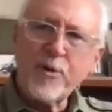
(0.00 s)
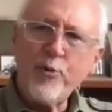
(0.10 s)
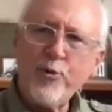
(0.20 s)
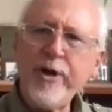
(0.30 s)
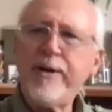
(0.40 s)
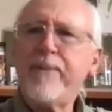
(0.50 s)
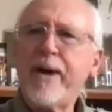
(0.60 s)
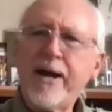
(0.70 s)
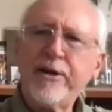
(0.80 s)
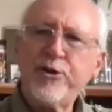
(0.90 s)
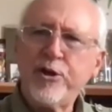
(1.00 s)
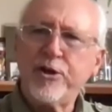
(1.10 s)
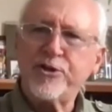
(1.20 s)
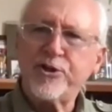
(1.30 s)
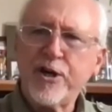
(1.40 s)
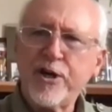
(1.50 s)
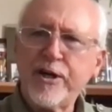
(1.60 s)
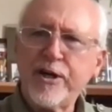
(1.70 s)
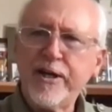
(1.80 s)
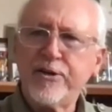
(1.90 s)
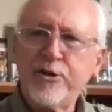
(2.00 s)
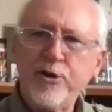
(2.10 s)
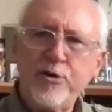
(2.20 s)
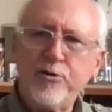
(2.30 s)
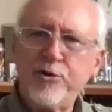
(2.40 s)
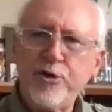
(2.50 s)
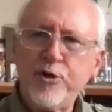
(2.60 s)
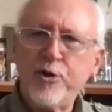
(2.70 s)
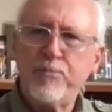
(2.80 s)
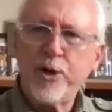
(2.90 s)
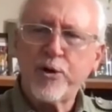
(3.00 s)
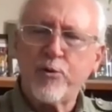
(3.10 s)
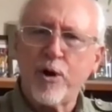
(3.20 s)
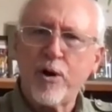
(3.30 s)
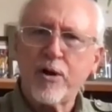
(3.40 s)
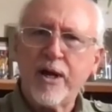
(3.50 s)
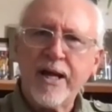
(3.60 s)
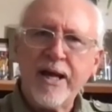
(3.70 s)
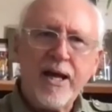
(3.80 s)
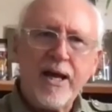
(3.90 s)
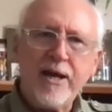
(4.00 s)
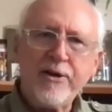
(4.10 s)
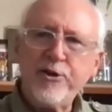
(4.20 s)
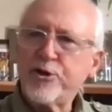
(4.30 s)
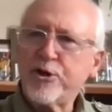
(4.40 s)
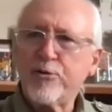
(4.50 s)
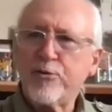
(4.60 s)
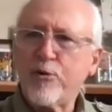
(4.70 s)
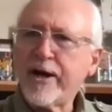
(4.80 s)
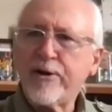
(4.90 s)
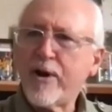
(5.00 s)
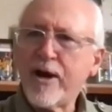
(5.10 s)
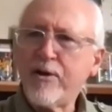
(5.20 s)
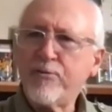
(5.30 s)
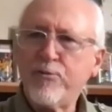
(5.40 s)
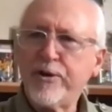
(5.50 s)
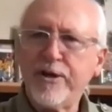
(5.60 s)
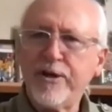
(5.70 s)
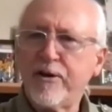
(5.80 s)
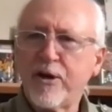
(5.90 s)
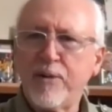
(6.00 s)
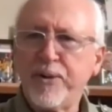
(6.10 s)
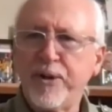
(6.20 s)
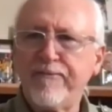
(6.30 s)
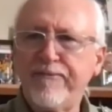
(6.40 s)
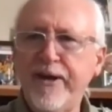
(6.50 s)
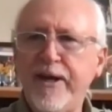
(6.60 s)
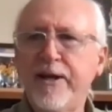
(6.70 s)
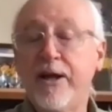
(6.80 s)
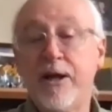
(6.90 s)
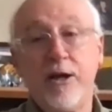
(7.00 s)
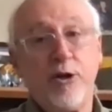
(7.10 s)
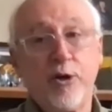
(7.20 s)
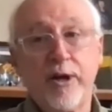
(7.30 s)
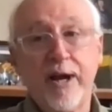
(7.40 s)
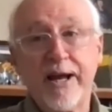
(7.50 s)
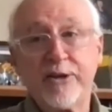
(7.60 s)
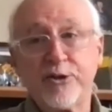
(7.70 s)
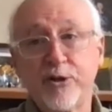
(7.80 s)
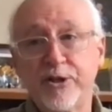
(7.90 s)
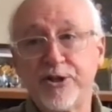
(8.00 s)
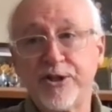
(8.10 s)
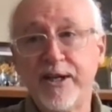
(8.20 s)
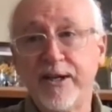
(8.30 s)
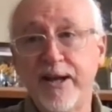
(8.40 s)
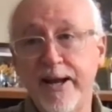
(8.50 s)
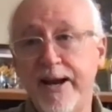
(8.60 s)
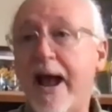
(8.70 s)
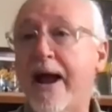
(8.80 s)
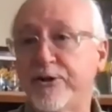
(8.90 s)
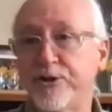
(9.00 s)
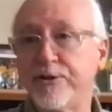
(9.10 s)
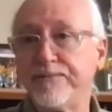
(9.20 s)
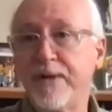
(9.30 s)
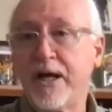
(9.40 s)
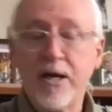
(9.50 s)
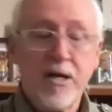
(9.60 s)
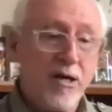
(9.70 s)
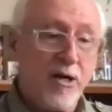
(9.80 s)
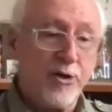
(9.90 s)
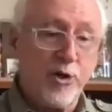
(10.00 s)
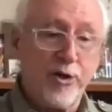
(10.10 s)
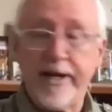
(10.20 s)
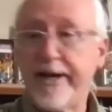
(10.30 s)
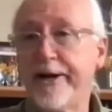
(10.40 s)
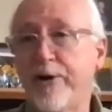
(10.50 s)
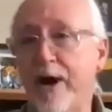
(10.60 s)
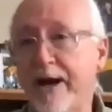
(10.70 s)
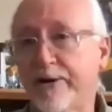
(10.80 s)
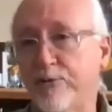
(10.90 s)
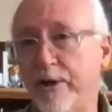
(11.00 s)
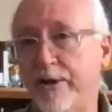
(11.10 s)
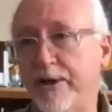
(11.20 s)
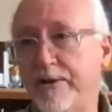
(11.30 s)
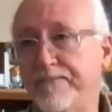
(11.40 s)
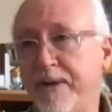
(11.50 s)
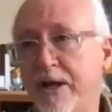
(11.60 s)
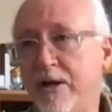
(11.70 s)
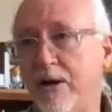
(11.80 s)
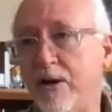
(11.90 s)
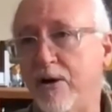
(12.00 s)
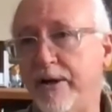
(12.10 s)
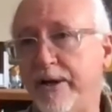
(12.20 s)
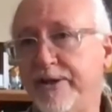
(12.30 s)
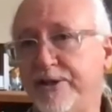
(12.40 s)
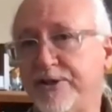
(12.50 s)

read about it, you can study it, you do your book work, and you turn right around within a couple of feet, you can actually see it in action. Uh, you can interact with it uh, in the